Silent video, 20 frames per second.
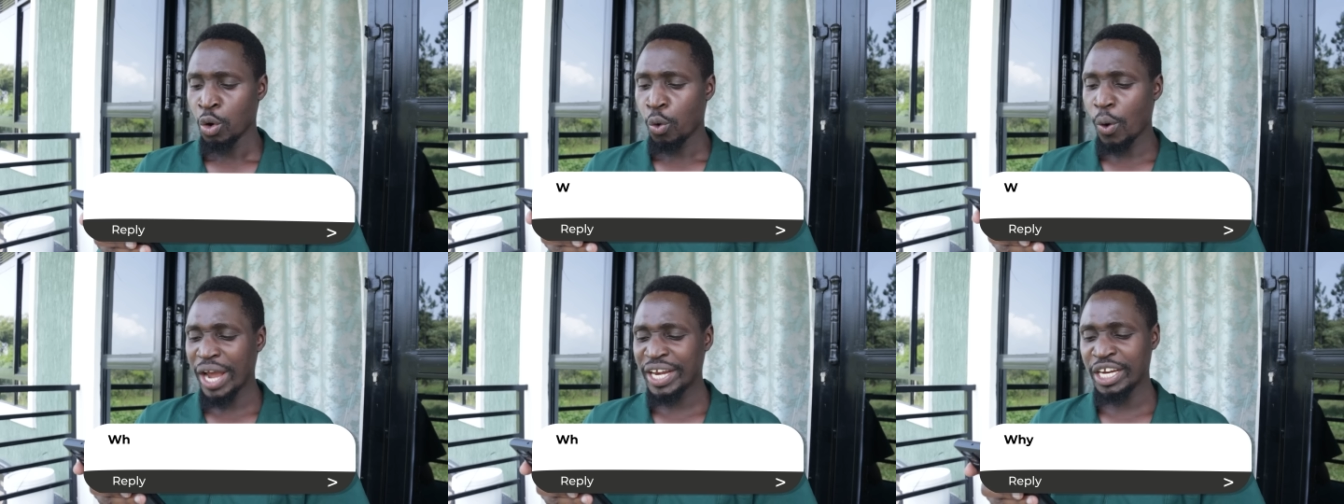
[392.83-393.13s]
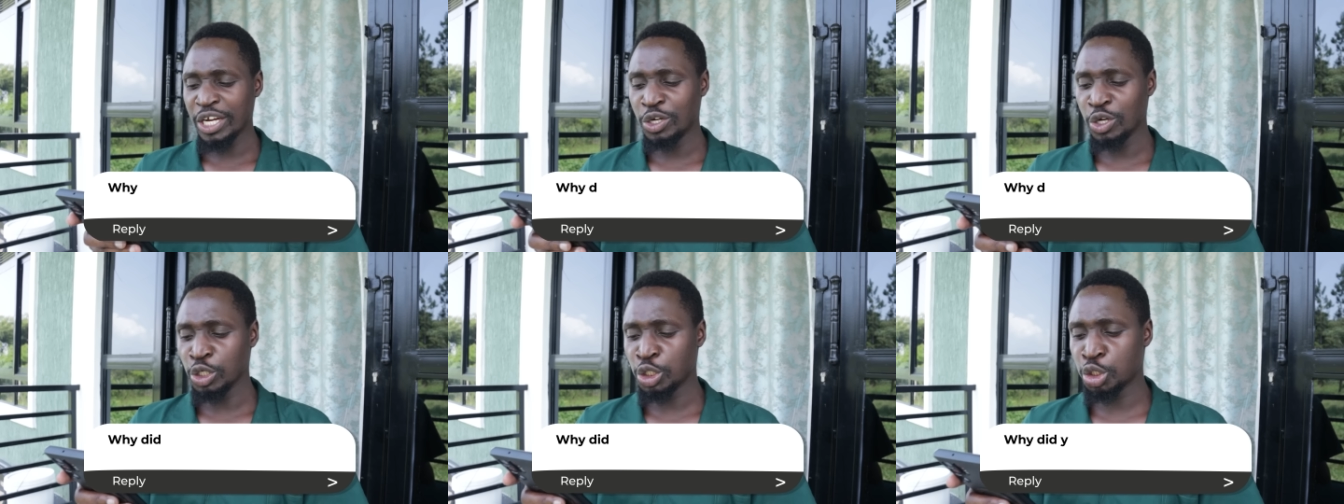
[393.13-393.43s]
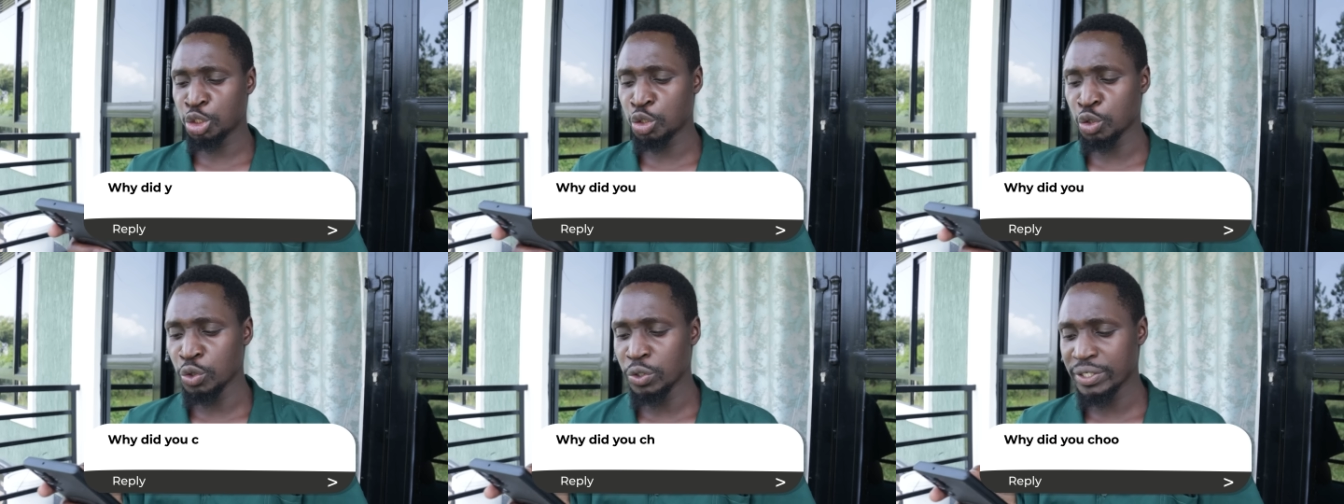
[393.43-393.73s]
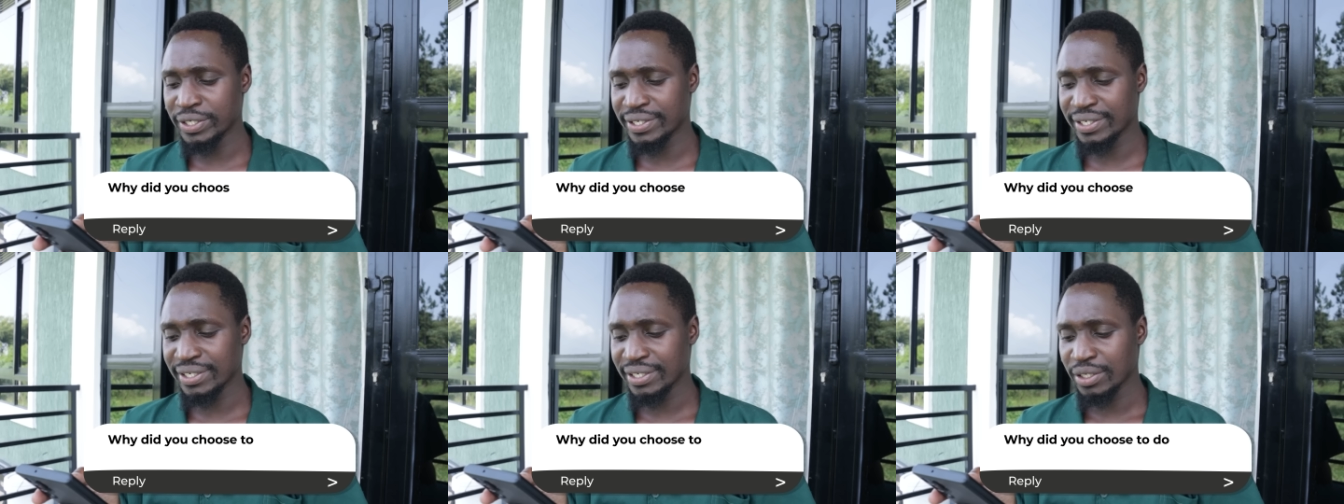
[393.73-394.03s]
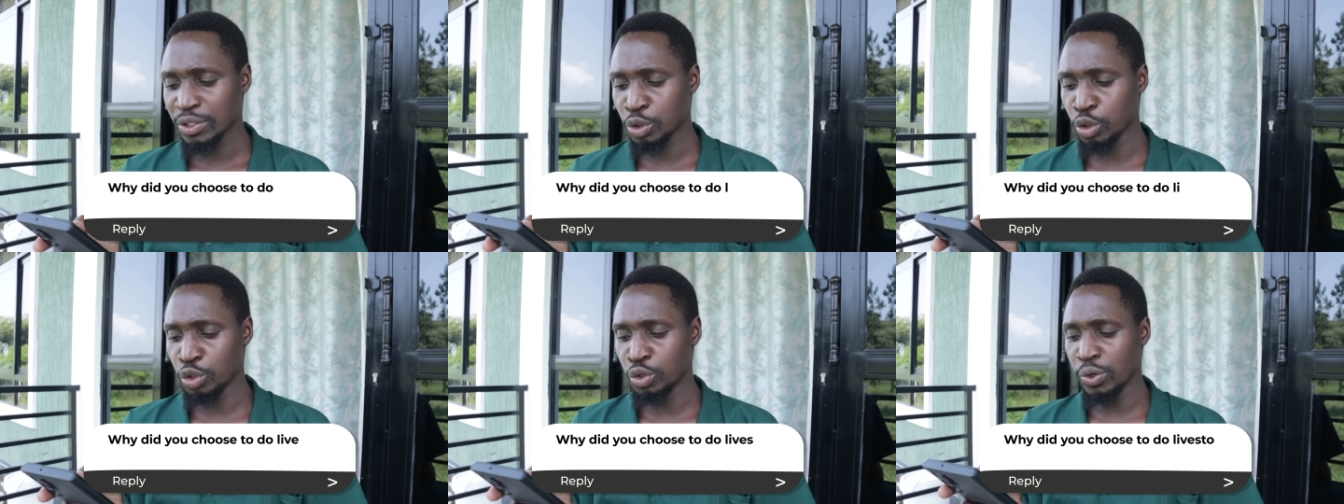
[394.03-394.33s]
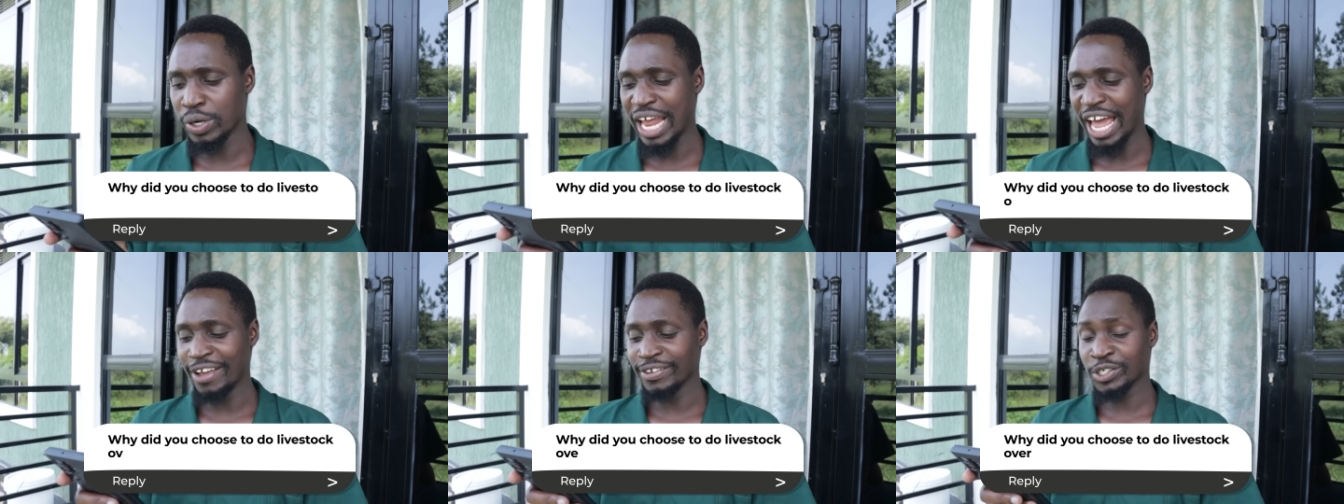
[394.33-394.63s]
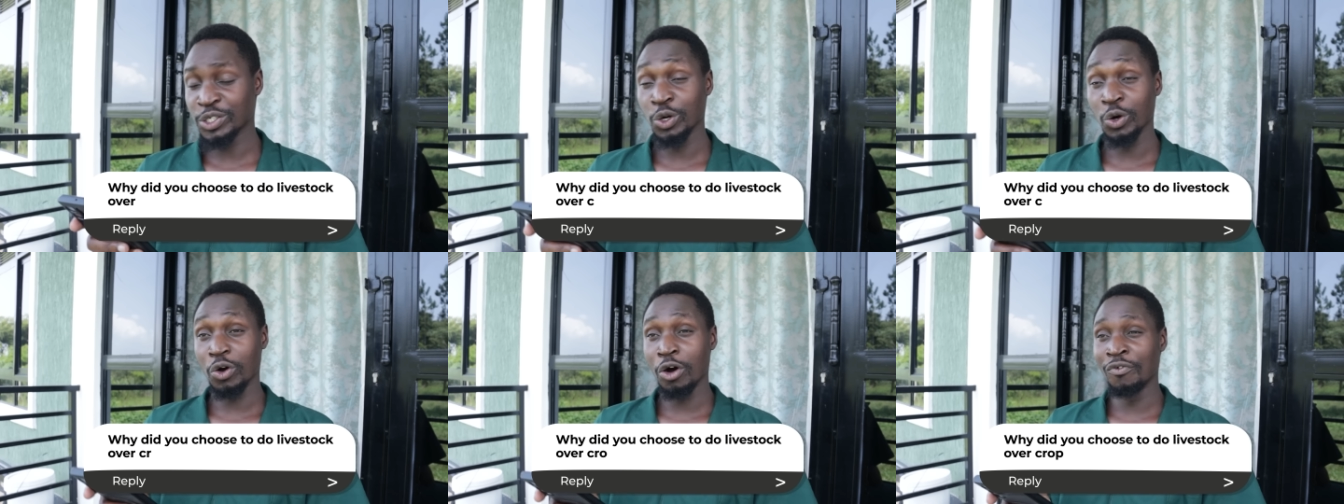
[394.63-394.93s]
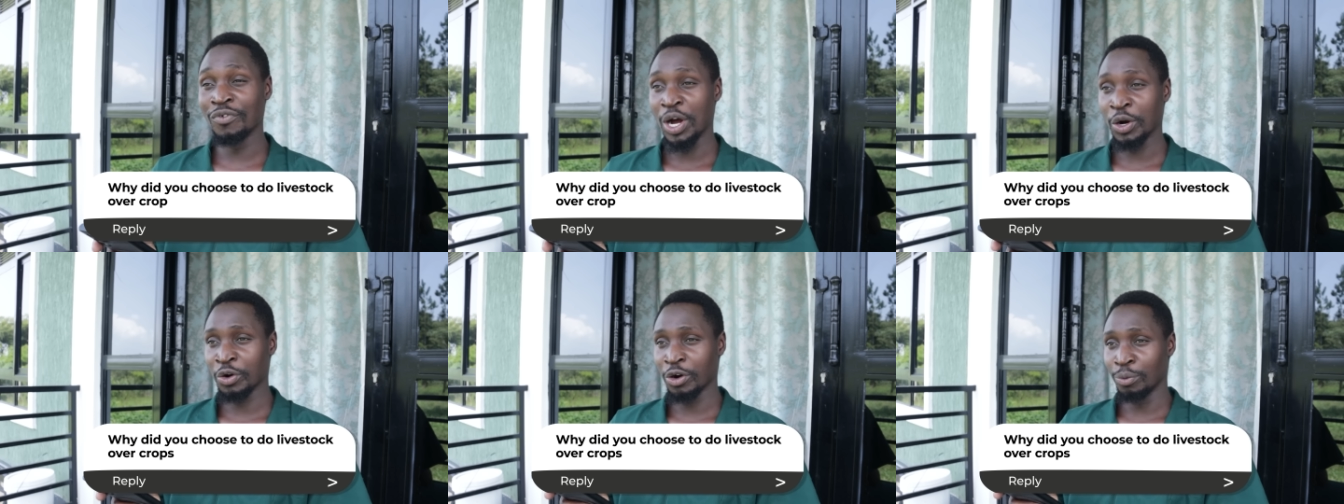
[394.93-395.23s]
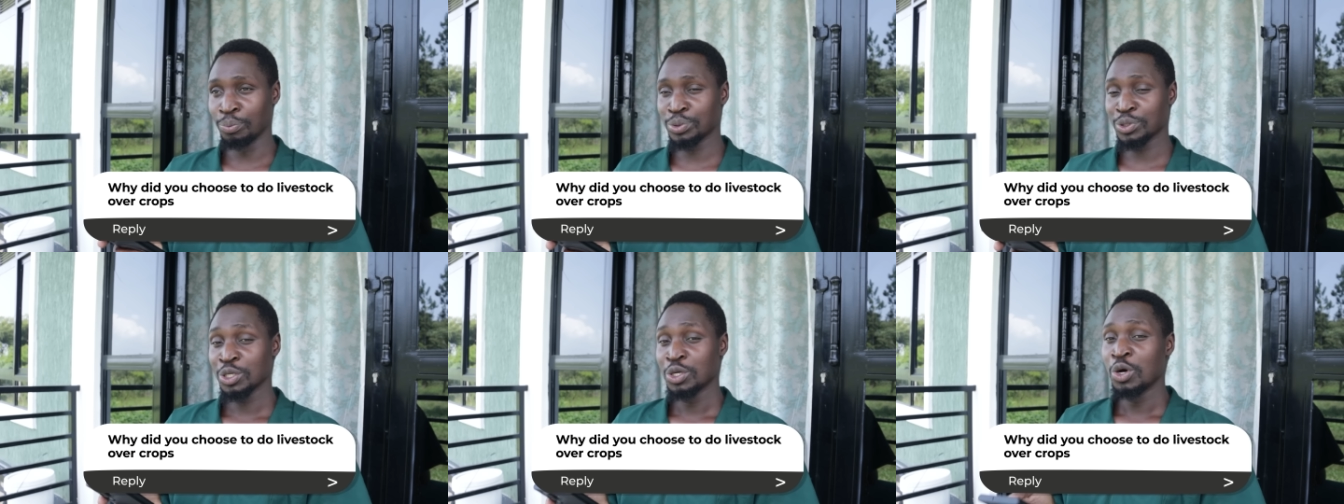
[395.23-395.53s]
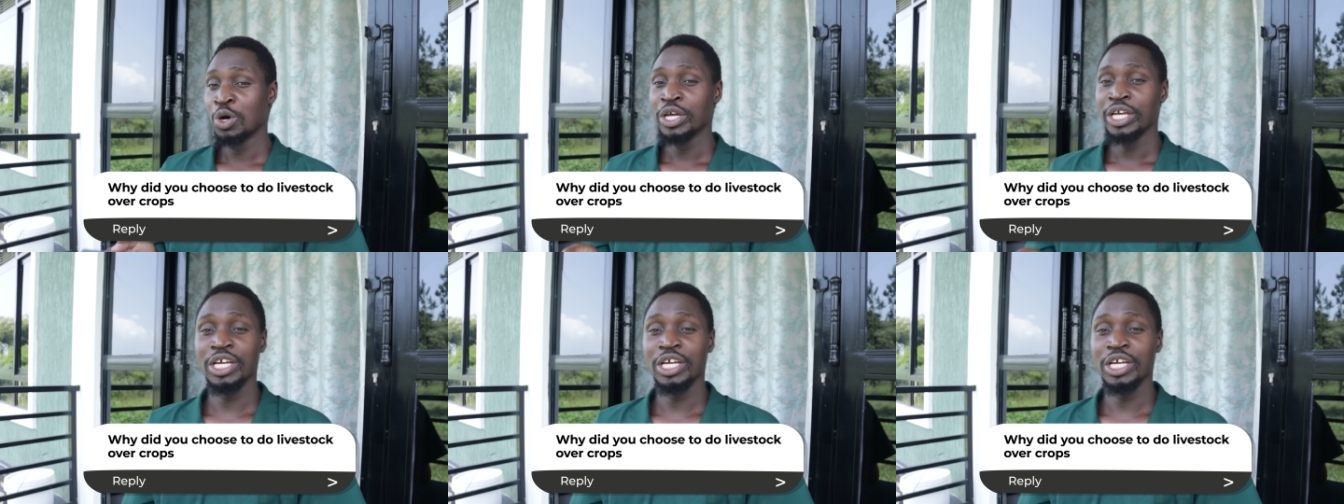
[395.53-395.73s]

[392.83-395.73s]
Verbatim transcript: Why did you choose to do livestock over crops?